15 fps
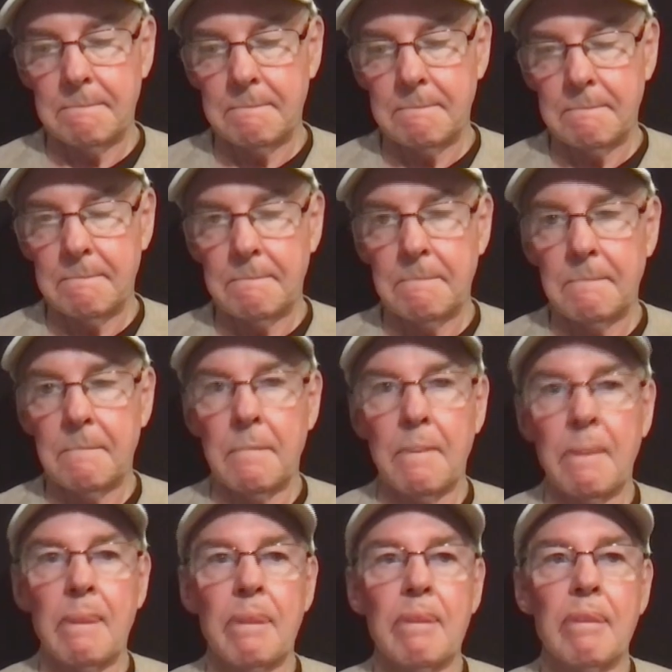
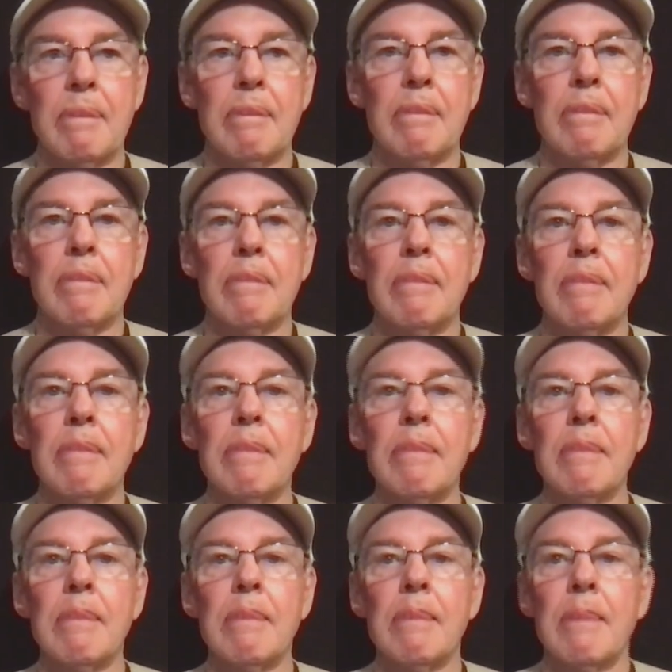
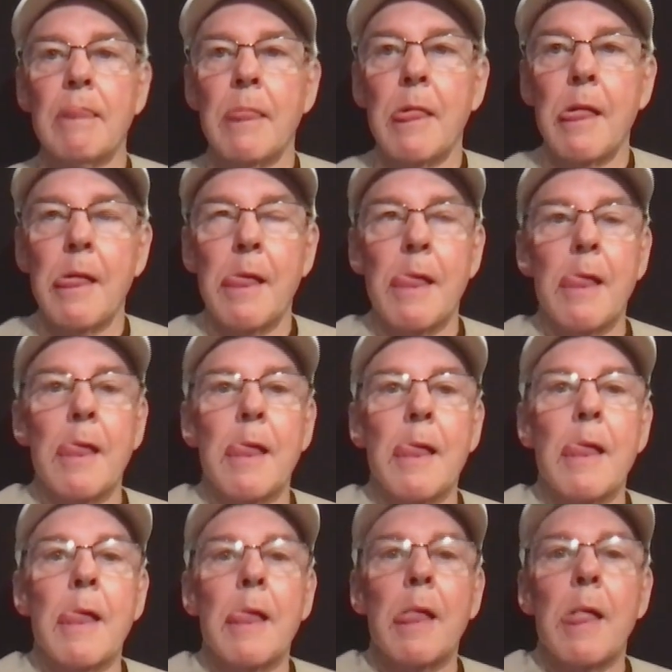
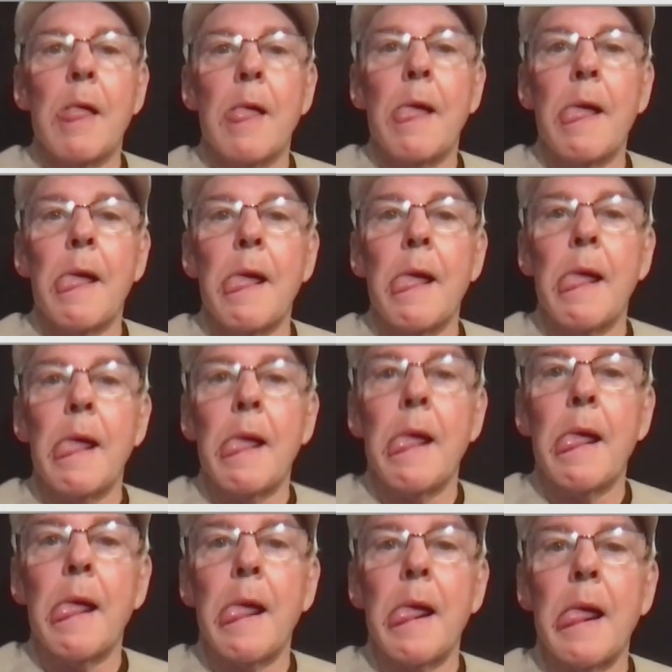
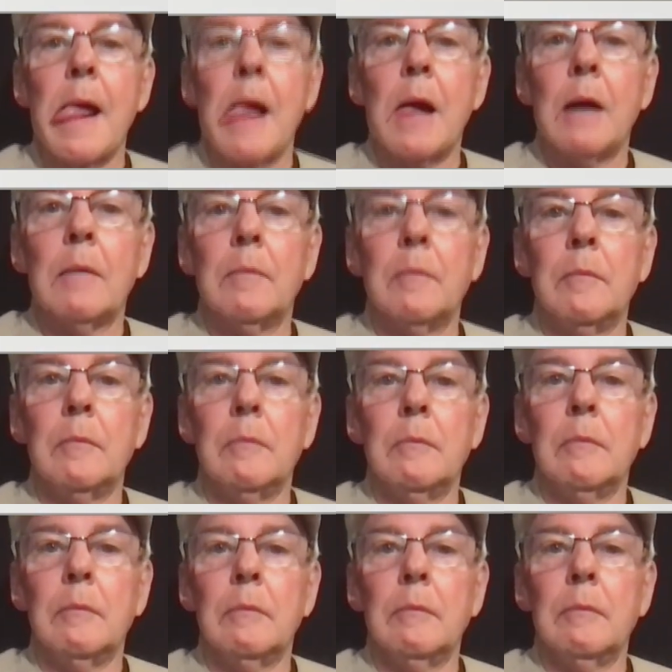
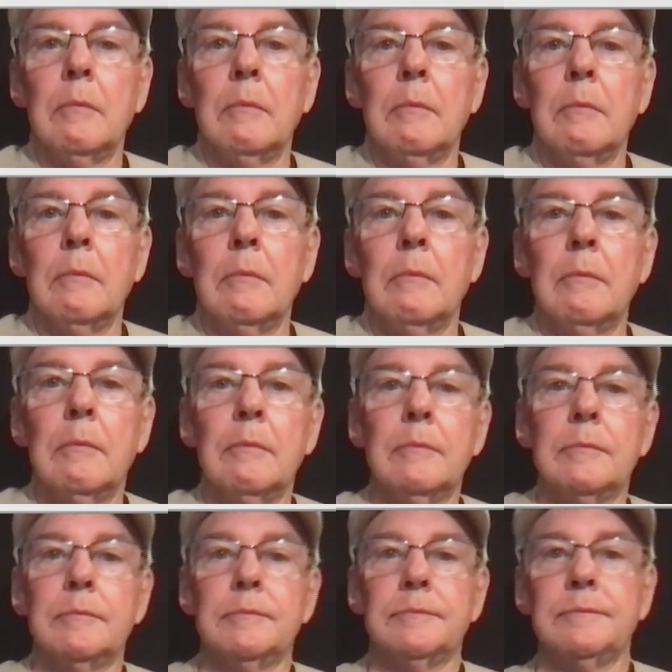
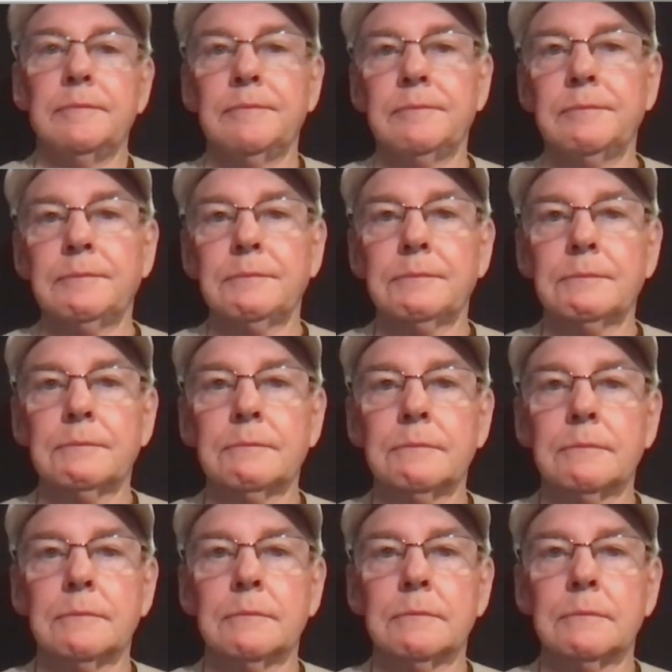
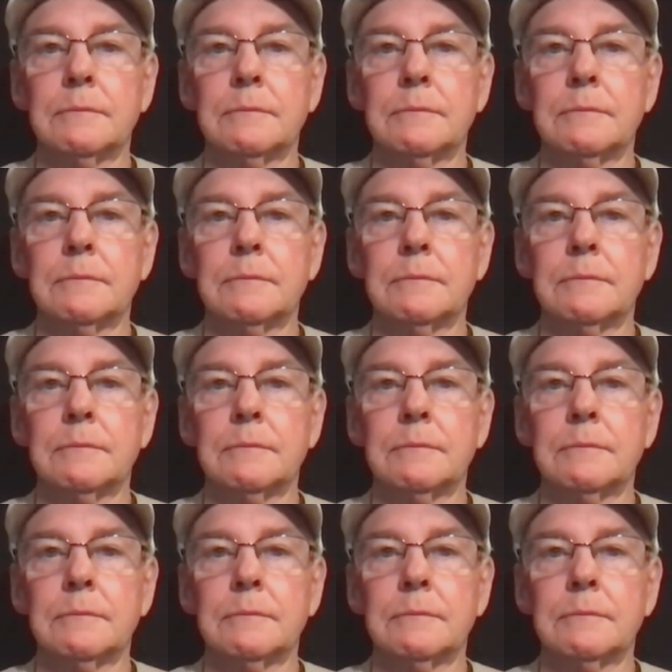(not speaking)